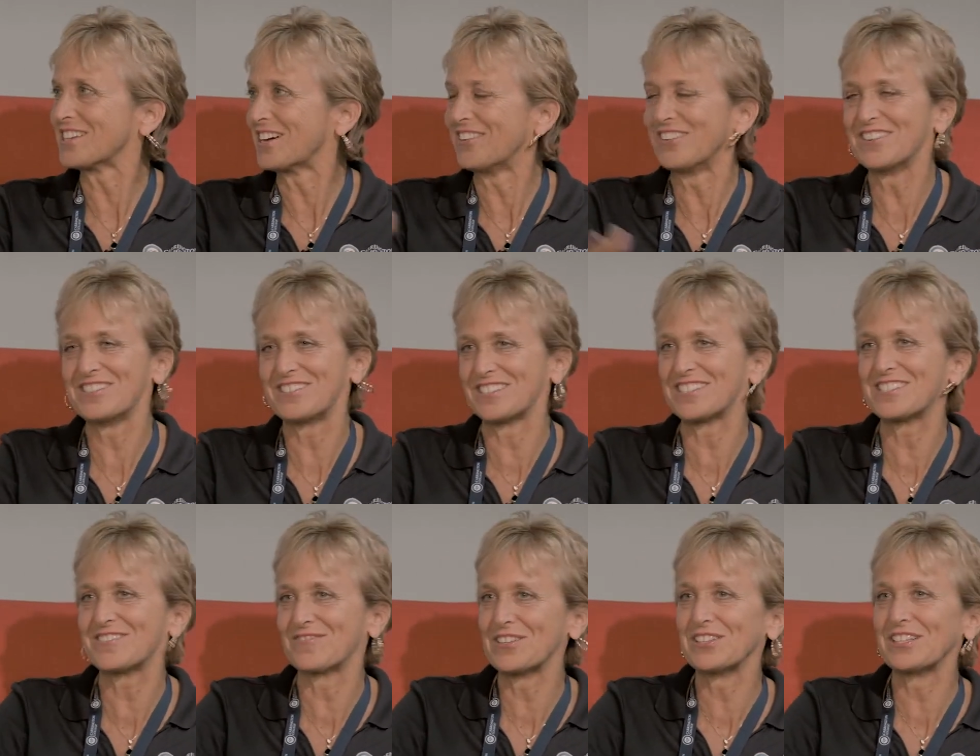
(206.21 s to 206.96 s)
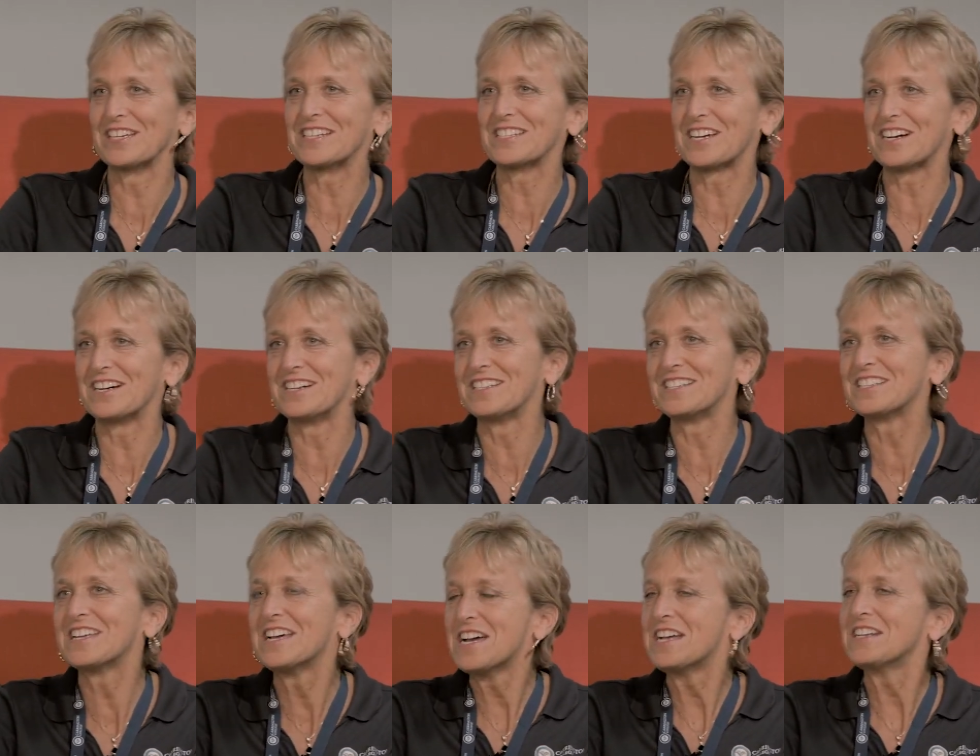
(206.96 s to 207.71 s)
So it just really
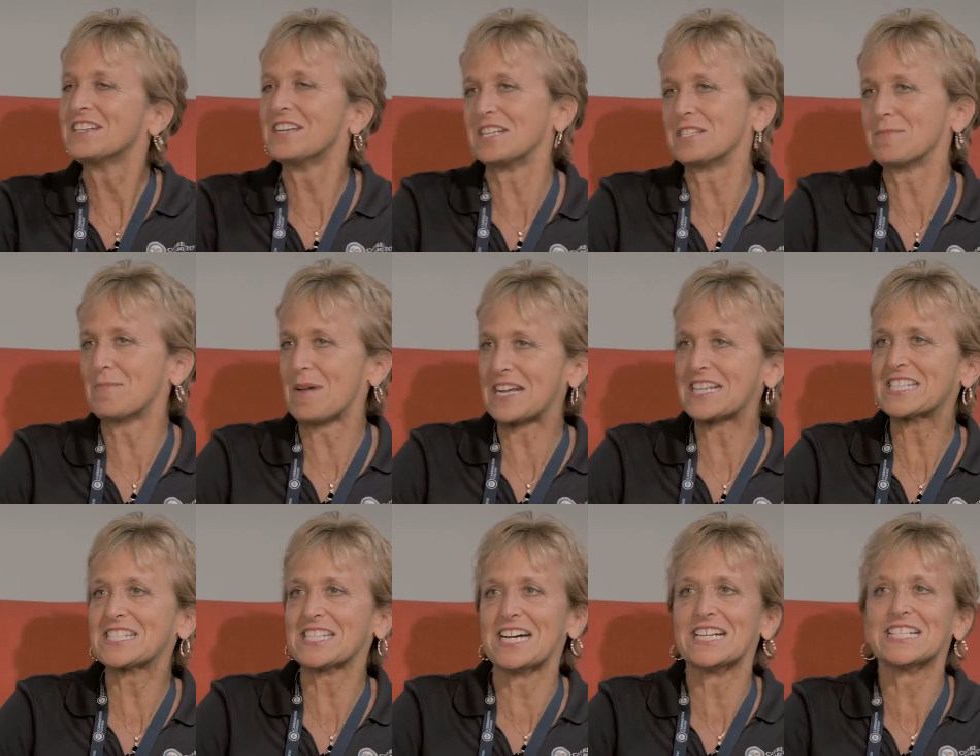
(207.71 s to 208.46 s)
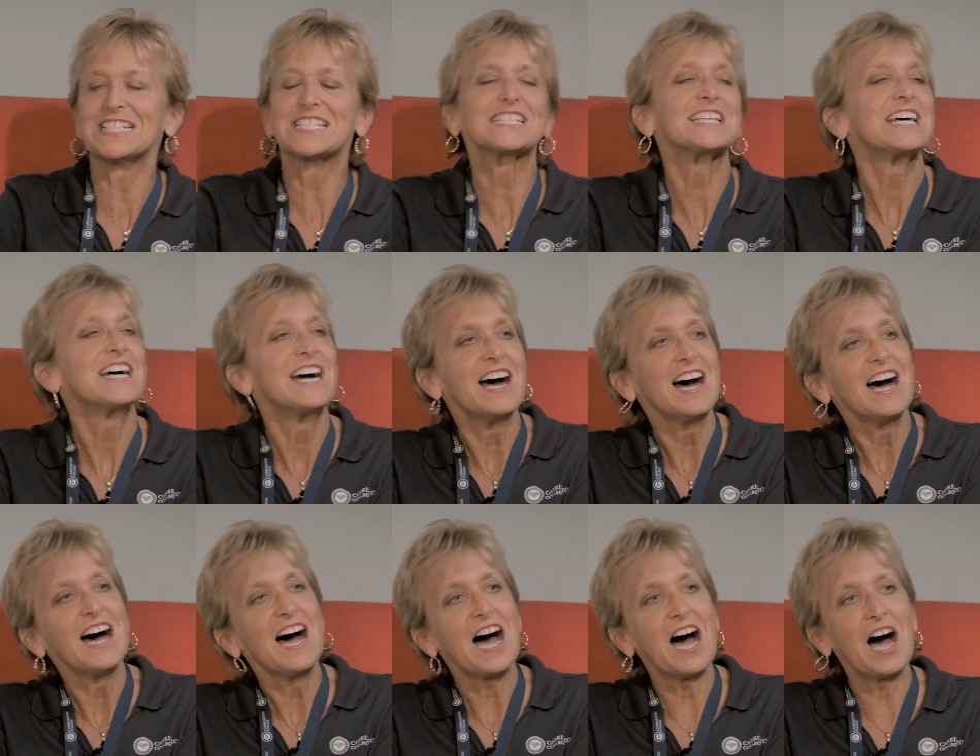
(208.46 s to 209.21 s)
does make sense.
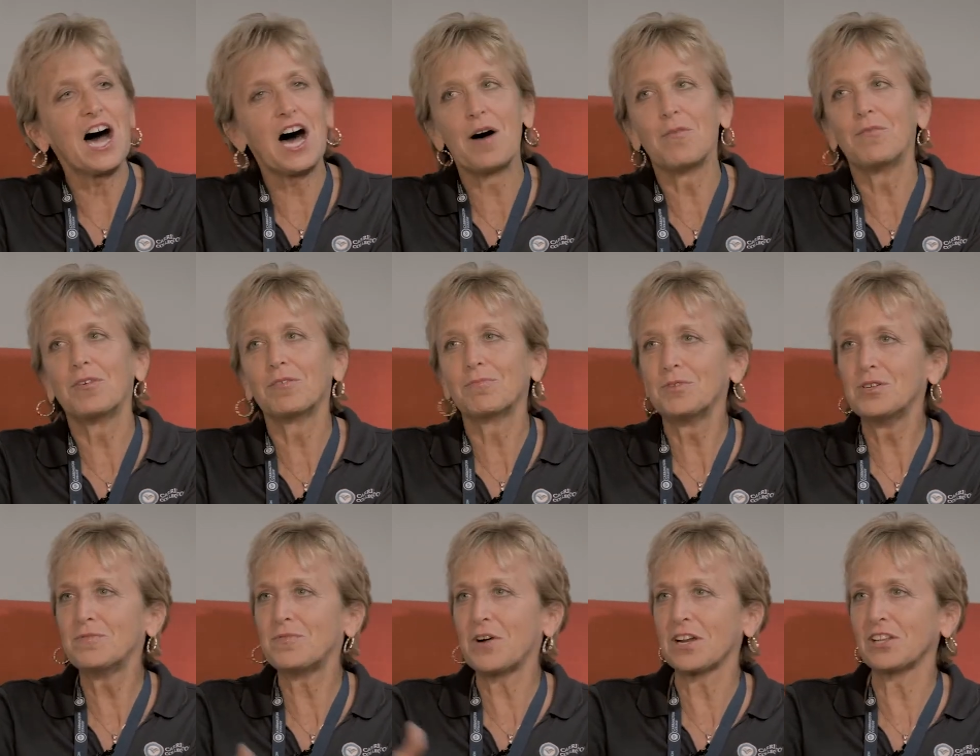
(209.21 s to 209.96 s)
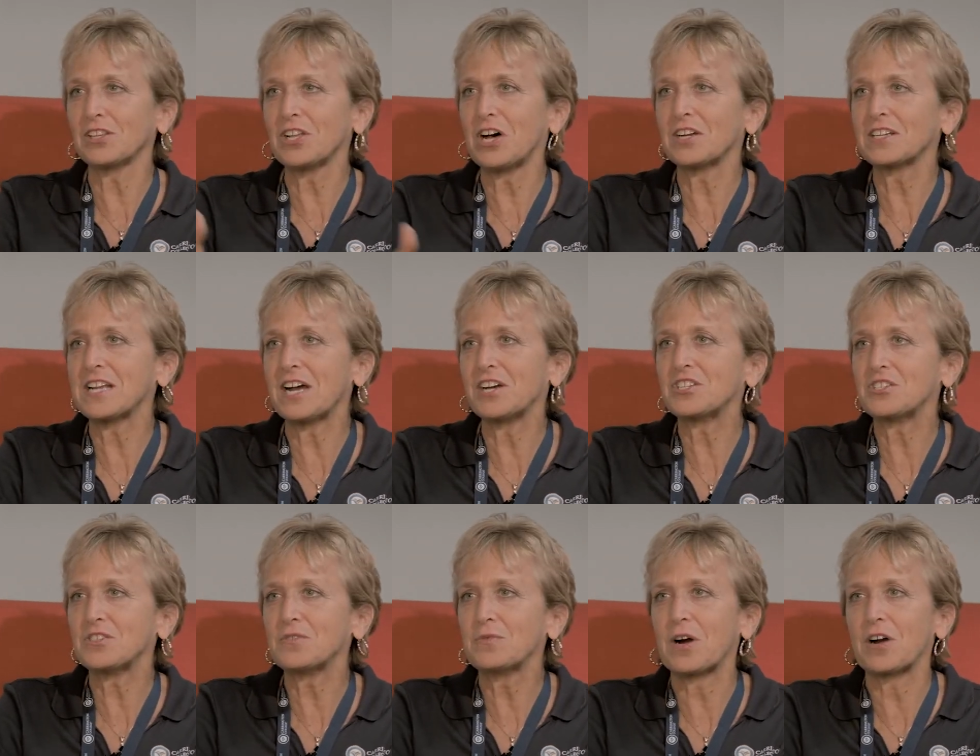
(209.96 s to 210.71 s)
We'll move on along now
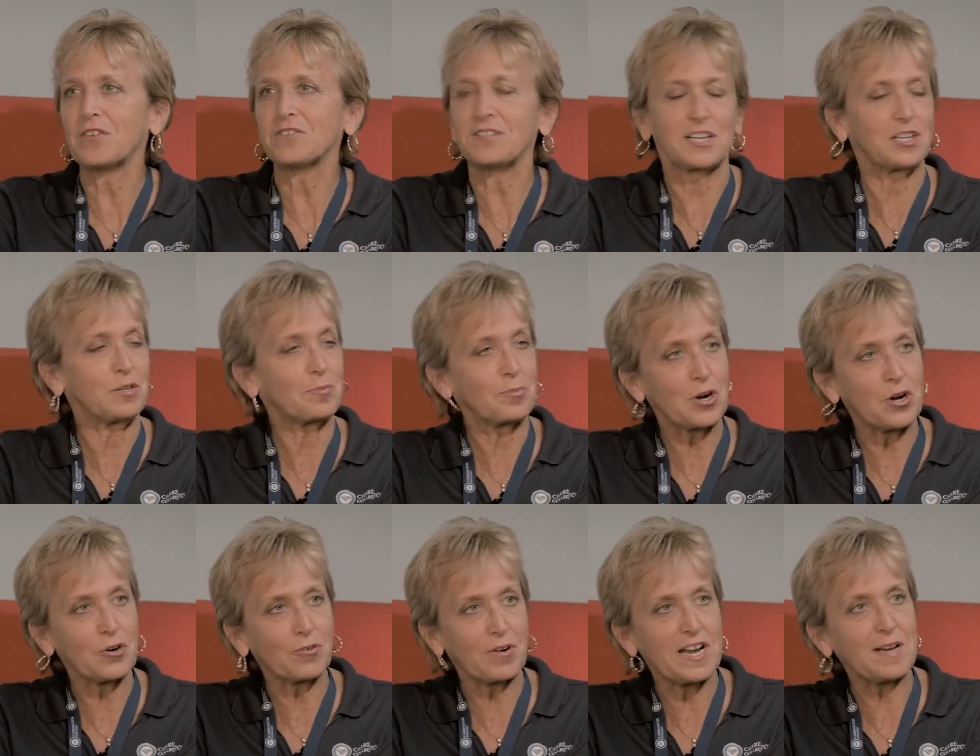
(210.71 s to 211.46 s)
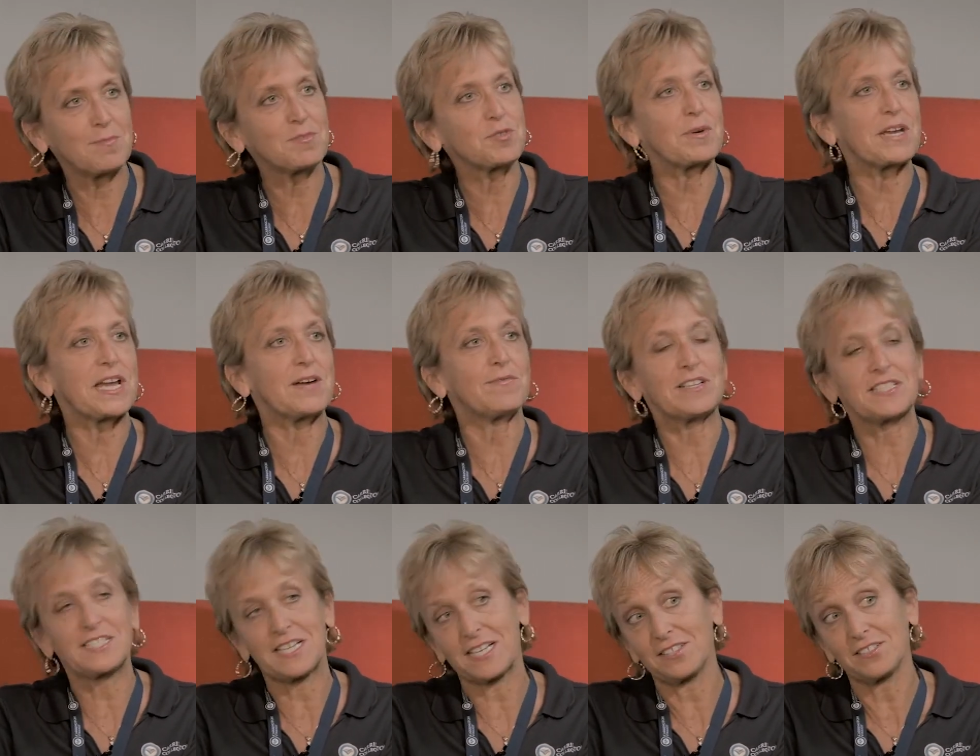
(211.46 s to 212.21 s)
to our dental programs. We have a
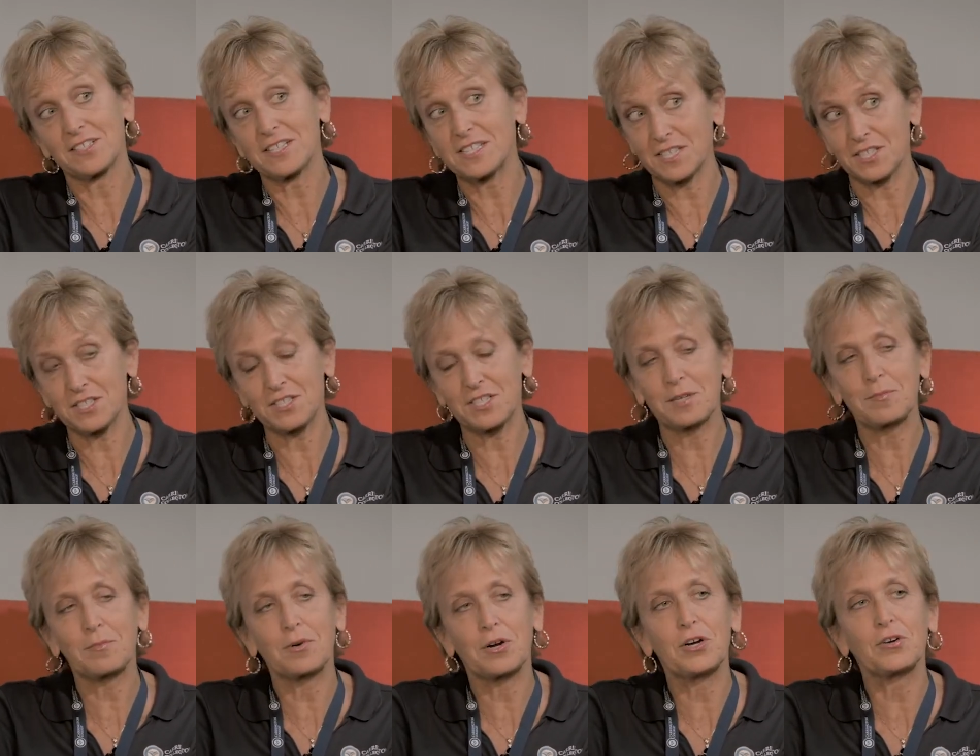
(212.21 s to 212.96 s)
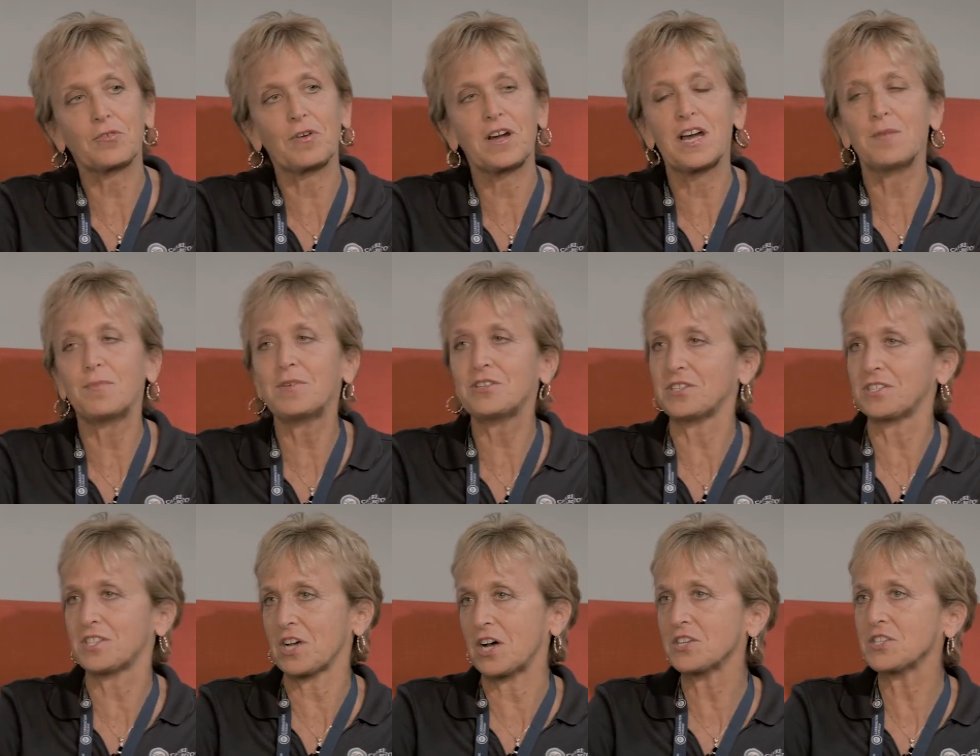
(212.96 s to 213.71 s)
dental assisting program, which
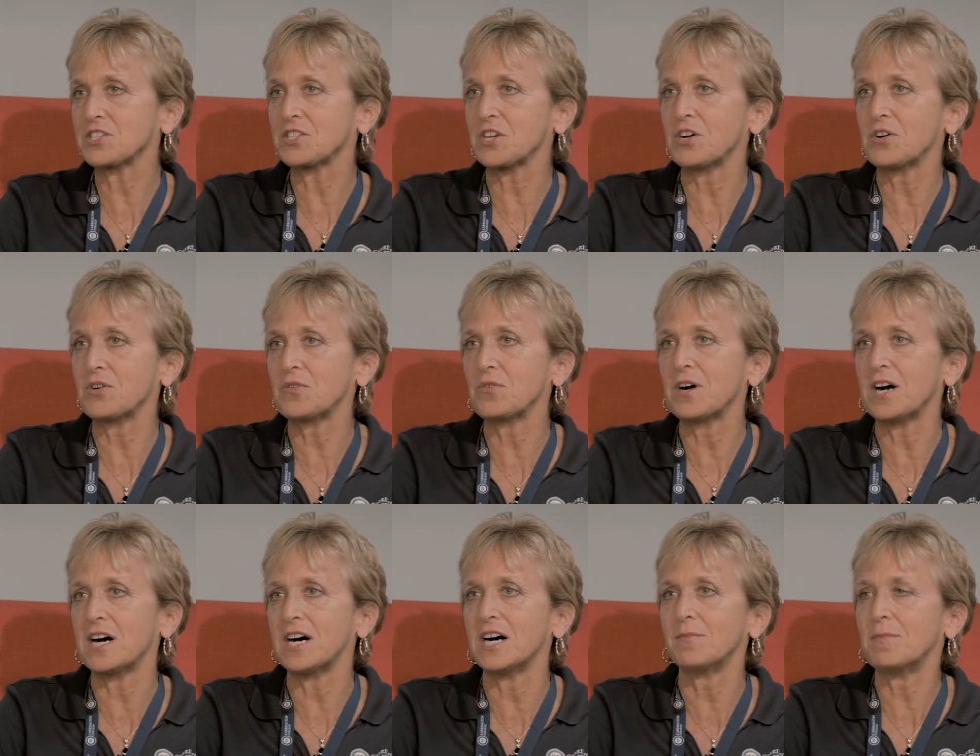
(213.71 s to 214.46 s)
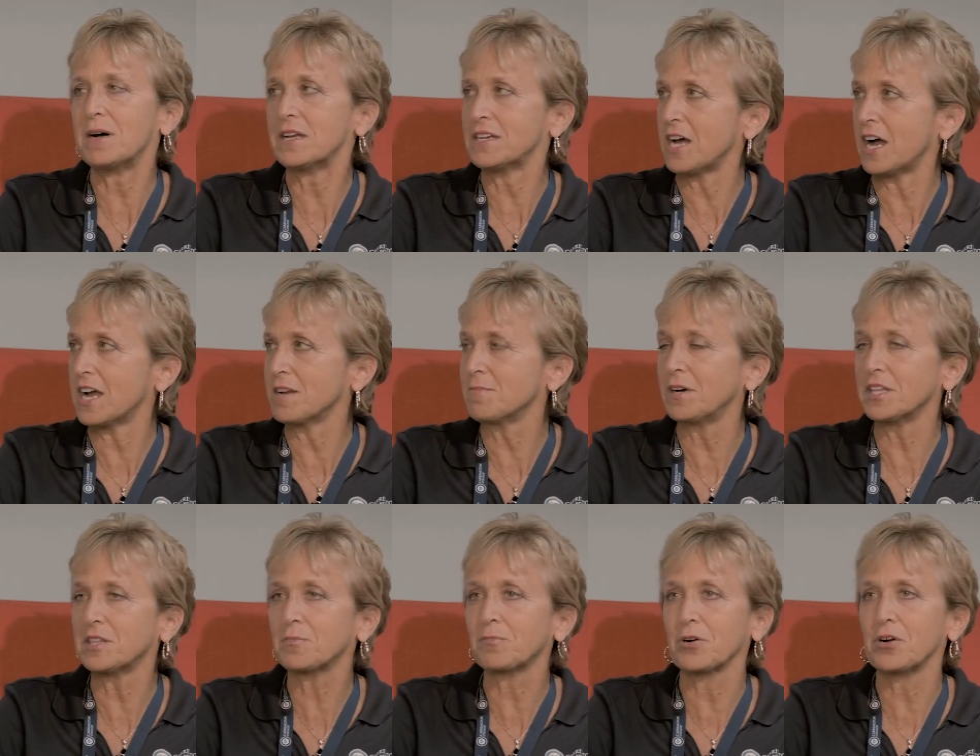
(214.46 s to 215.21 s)
is also a
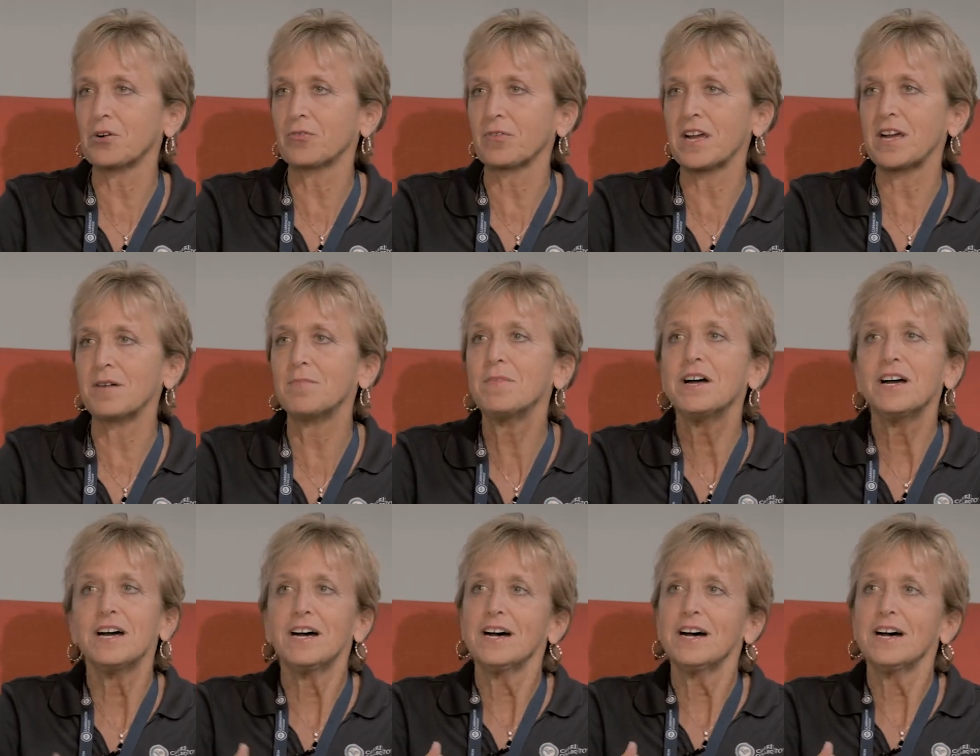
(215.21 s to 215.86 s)
9-month program.